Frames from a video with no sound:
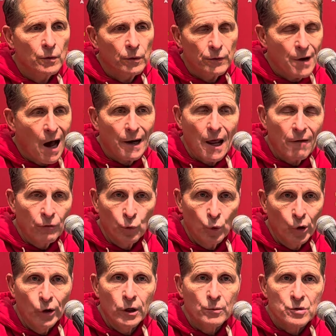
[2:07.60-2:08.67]
not having
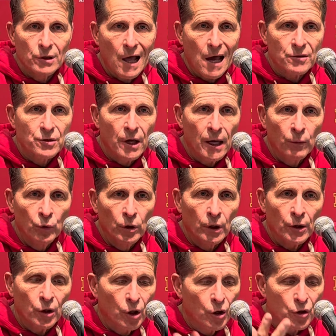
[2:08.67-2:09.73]
Williams last game
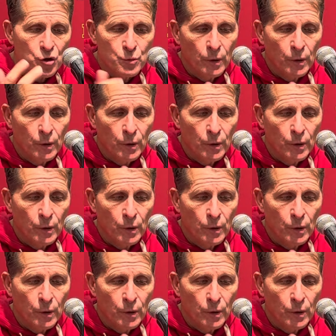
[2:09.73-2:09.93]
really hurt us.